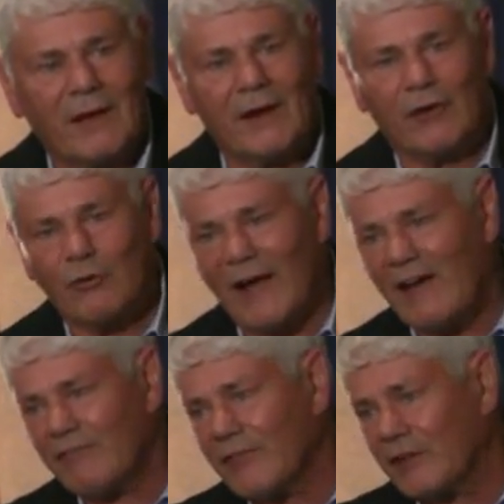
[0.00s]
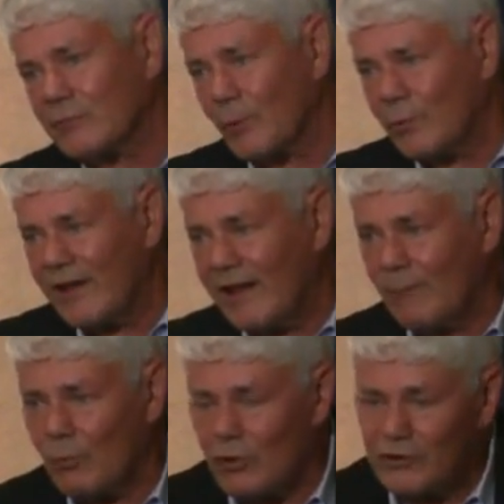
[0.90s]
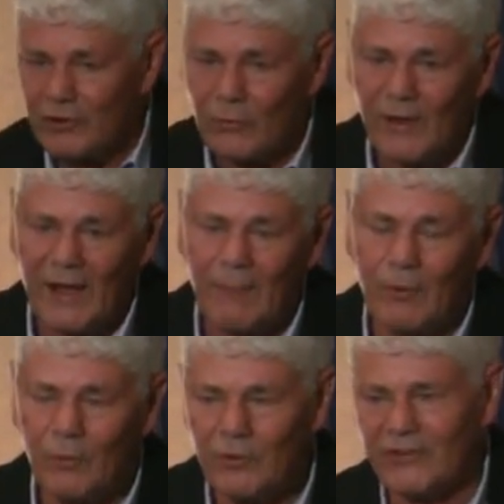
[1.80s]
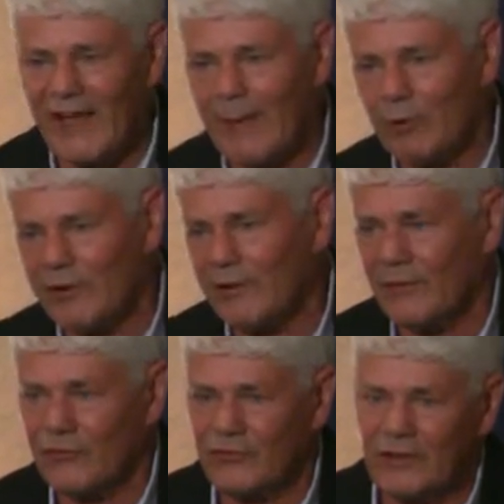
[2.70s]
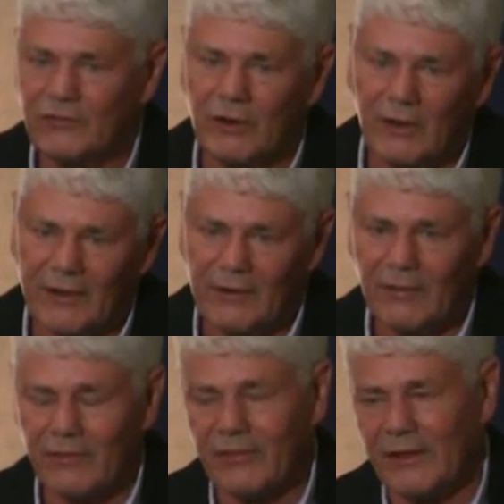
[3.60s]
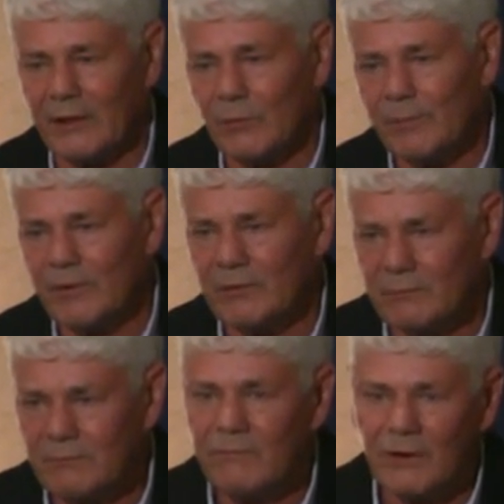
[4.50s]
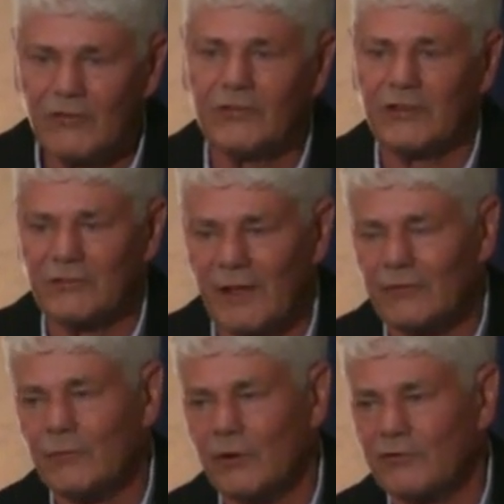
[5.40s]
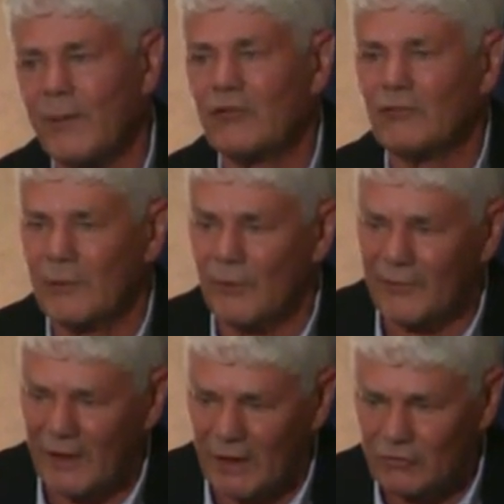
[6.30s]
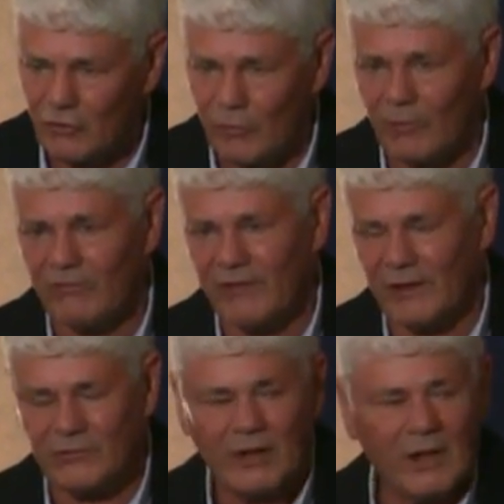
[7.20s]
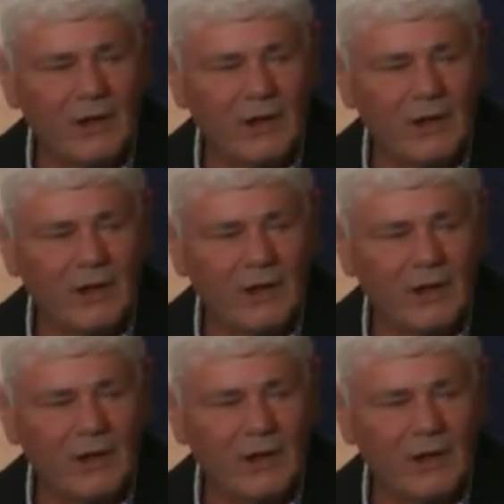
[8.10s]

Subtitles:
kind of craft things, but we have them all year round. But we're dabbling in the seasonal end of the thing, and we've been very successful, especially with the Oktoberfest.